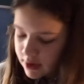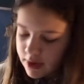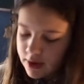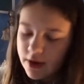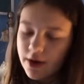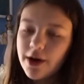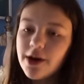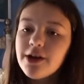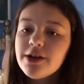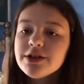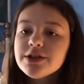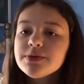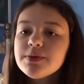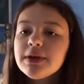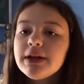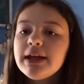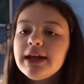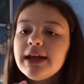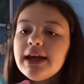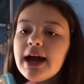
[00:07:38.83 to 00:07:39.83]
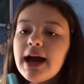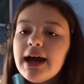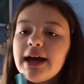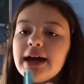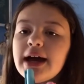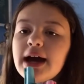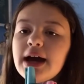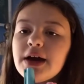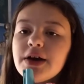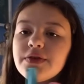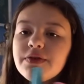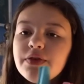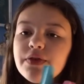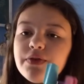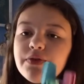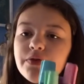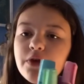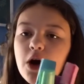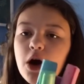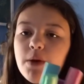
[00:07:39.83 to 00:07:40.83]
Also in here I have
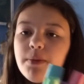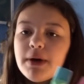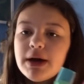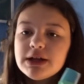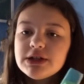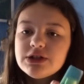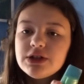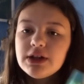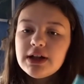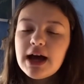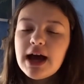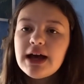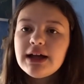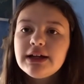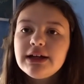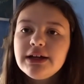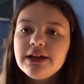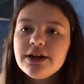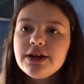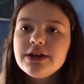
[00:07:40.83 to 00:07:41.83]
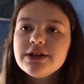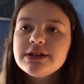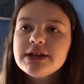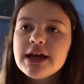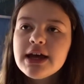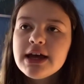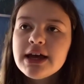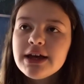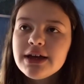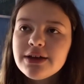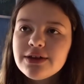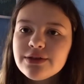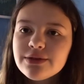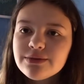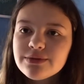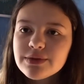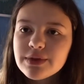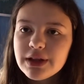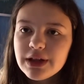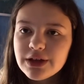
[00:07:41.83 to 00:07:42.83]
4 pastel highlighters.
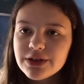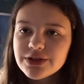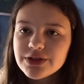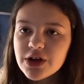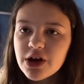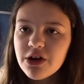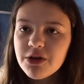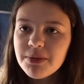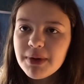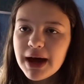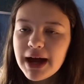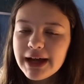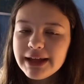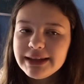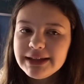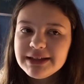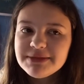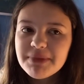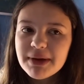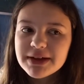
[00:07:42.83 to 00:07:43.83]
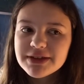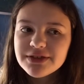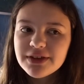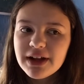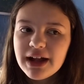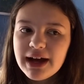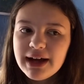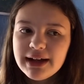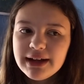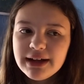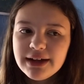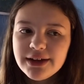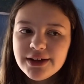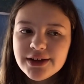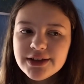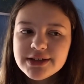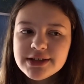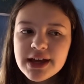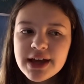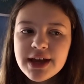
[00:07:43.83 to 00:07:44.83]
Little story behind these pastel
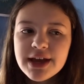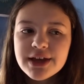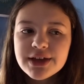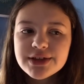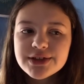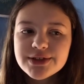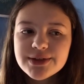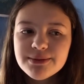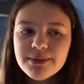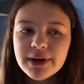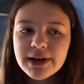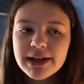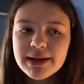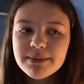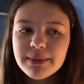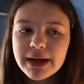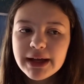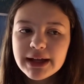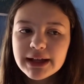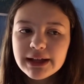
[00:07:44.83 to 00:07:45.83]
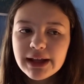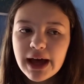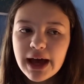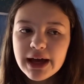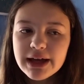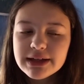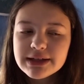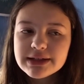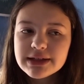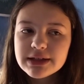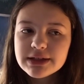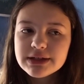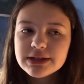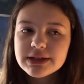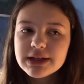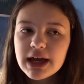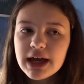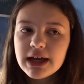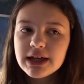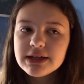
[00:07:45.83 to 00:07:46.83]
highlighters. Someone in my class
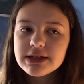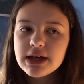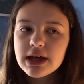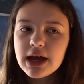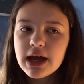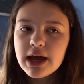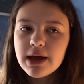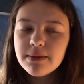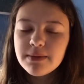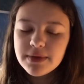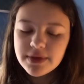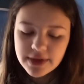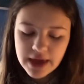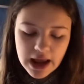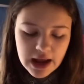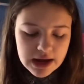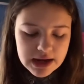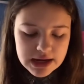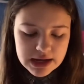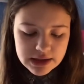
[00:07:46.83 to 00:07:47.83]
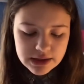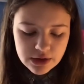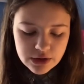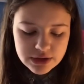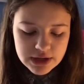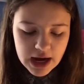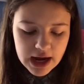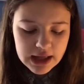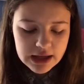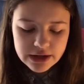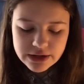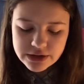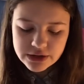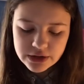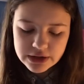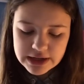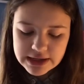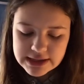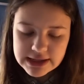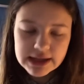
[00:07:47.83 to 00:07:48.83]
said those highlighters
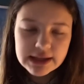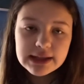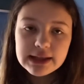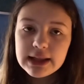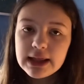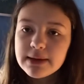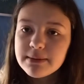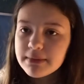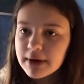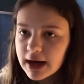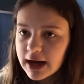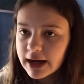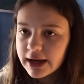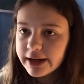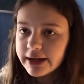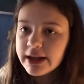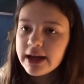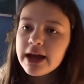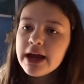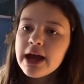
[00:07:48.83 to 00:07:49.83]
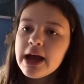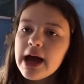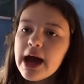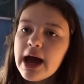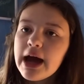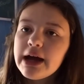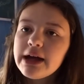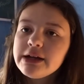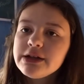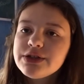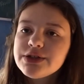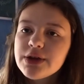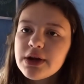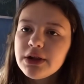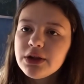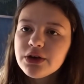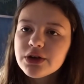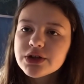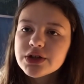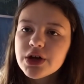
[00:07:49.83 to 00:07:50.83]
look exactly like mine, and so I
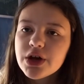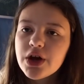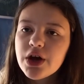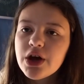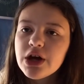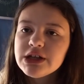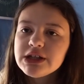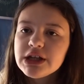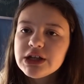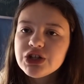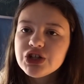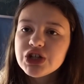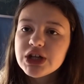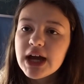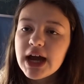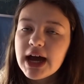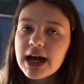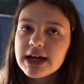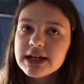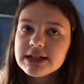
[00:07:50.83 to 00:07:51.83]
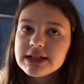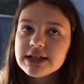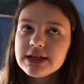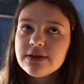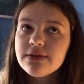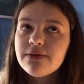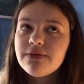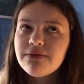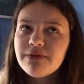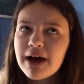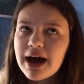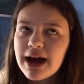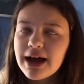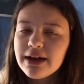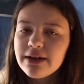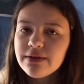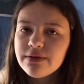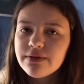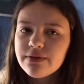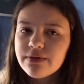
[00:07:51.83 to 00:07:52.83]
looked at hers and she had
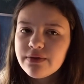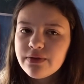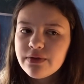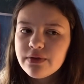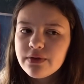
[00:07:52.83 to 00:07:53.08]
5